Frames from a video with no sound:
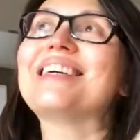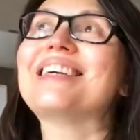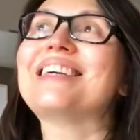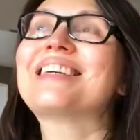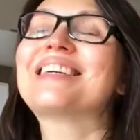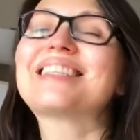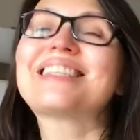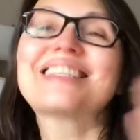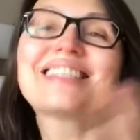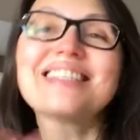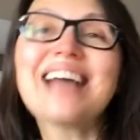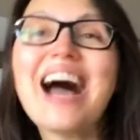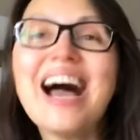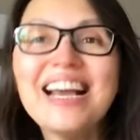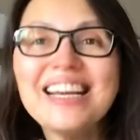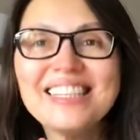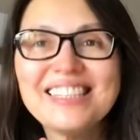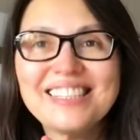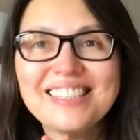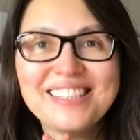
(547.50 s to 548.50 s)

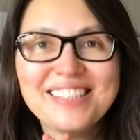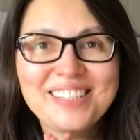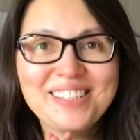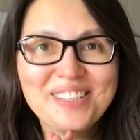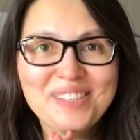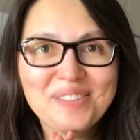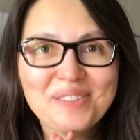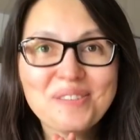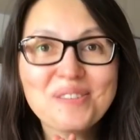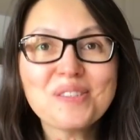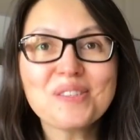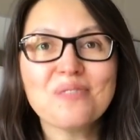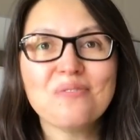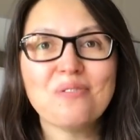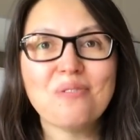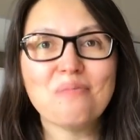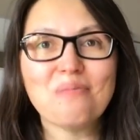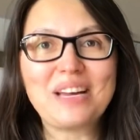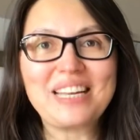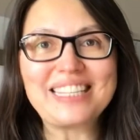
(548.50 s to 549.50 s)
exciting news
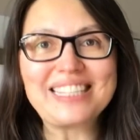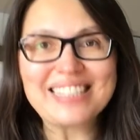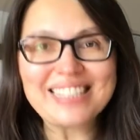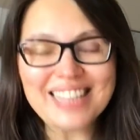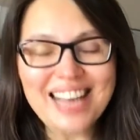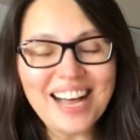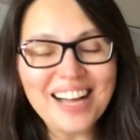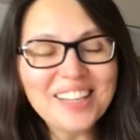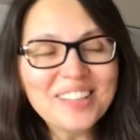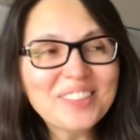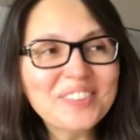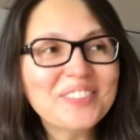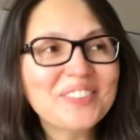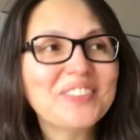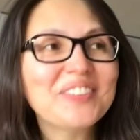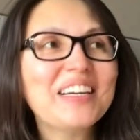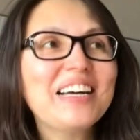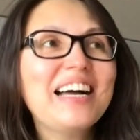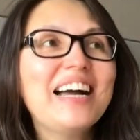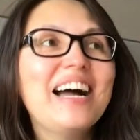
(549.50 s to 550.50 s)
for
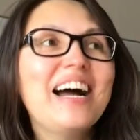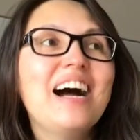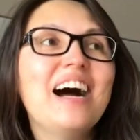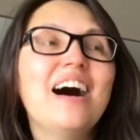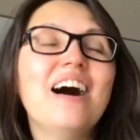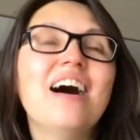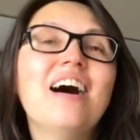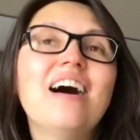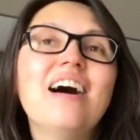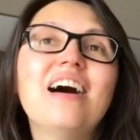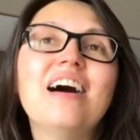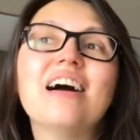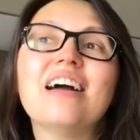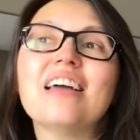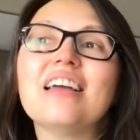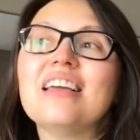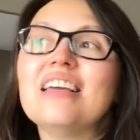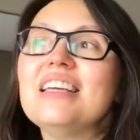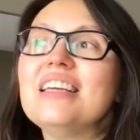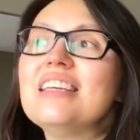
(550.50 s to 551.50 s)
myself uh,
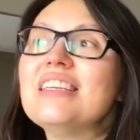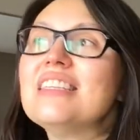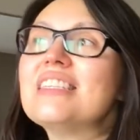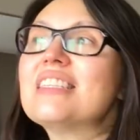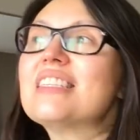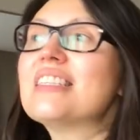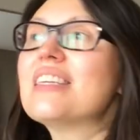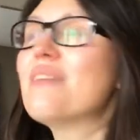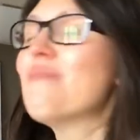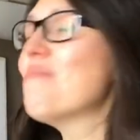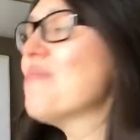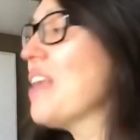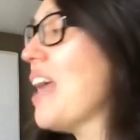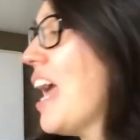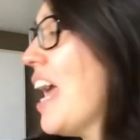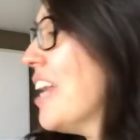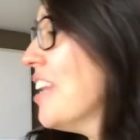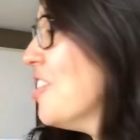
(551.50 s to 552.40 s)
is a